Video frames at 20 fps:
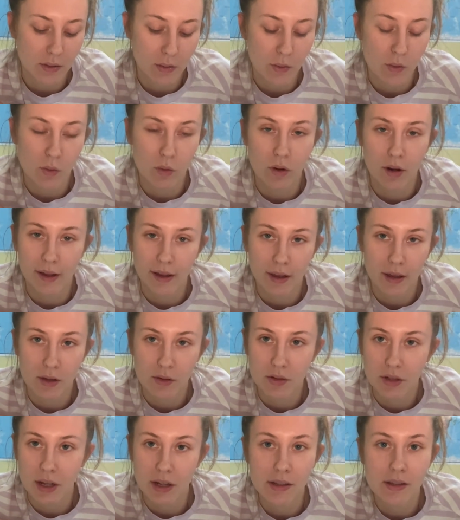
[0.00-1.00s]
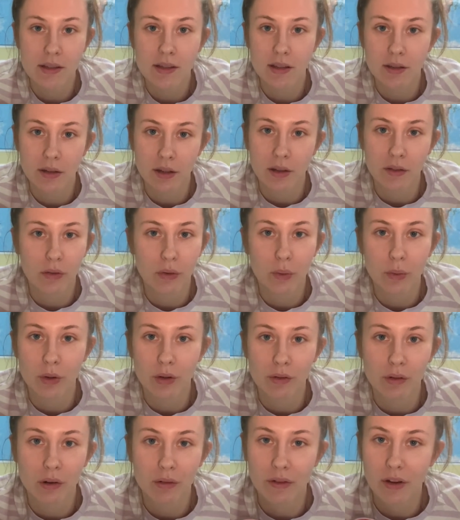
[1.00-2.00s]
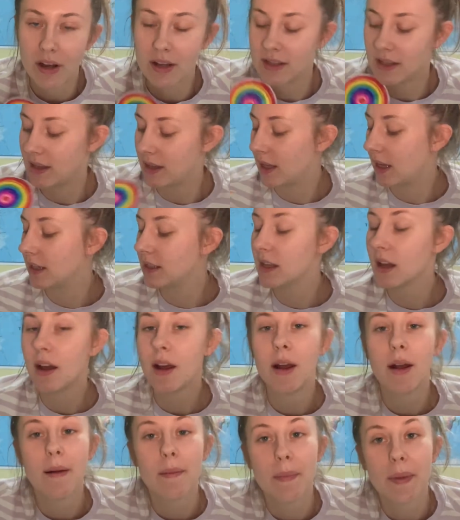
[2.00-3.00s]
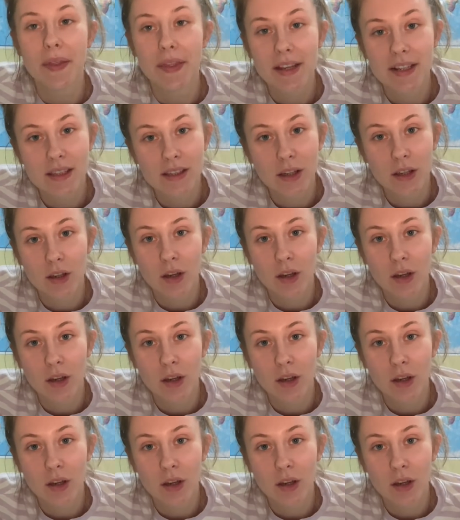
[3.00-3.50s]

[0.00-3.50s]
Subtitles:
or like at your desk if you want to revise and things. But this can